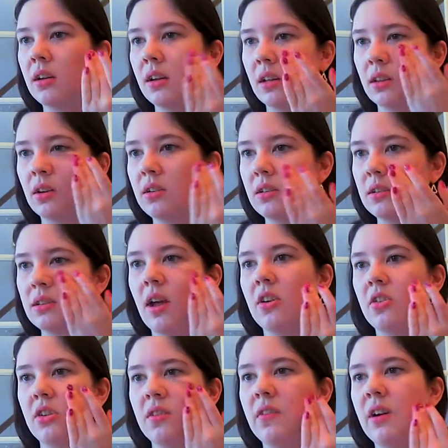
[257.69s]
It looks
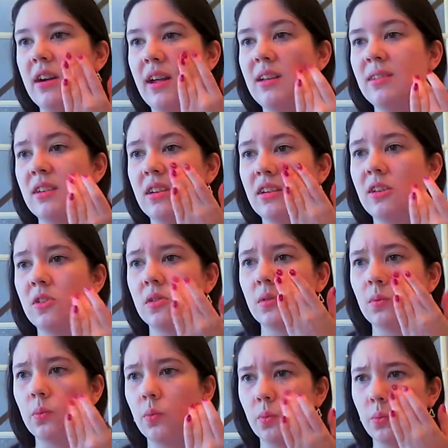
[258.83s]
actually very nice and it gives
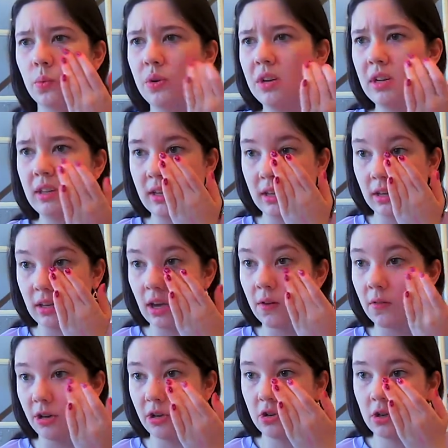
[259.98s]
really good
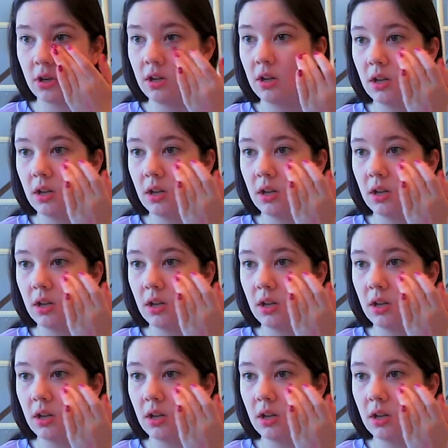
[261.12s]
coverage.